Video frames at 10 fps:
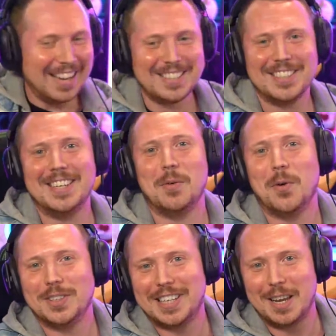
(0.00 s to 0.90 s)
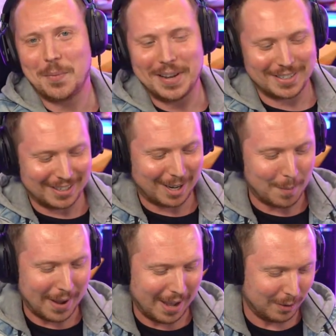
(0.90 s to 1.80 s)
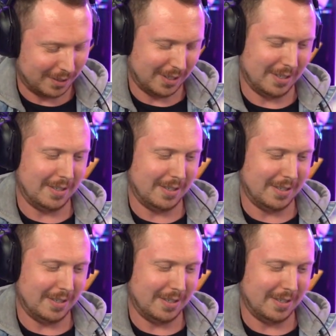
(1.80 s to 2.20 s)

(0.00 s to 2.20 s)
Let's see what team is going to come out.